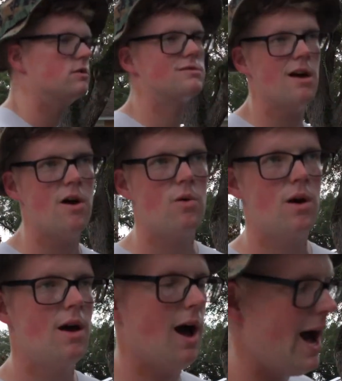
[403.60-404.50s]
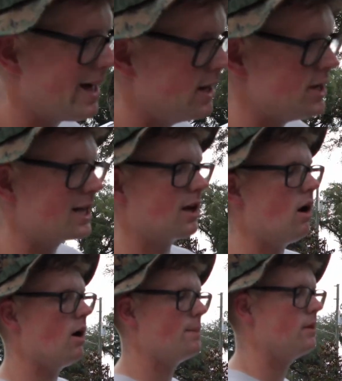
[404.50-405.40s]
So I gotta jack the
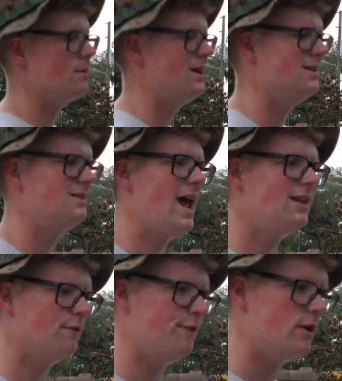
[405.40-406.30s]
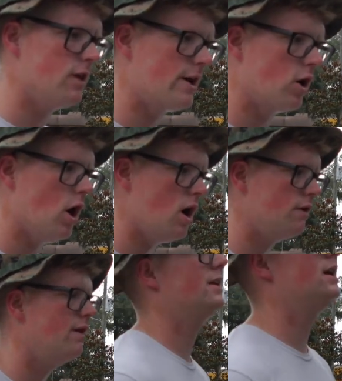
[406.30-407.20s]
car up a little bit, take the fender liner
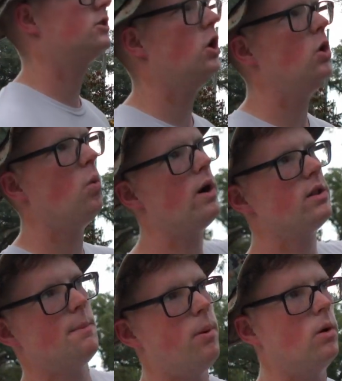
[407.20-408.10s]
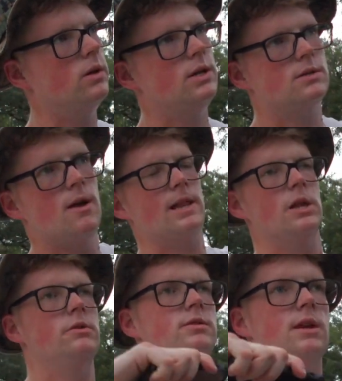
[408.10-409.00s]
off, get to one of the pulleys and
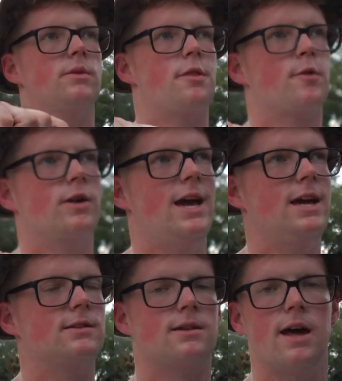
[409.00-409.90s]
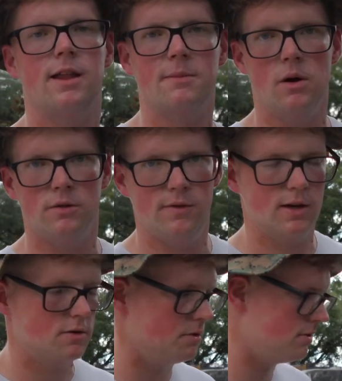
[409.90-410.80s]
loosen it with a 3/8, kind of like most
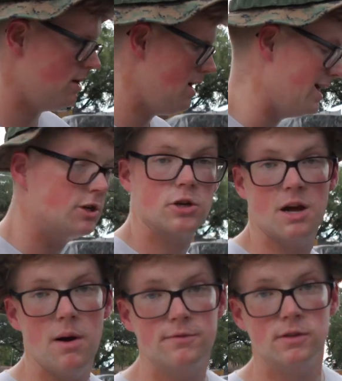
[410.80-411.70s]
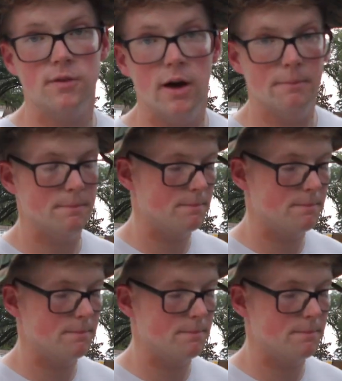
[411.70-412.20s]
vehicles, and it should come off just fine.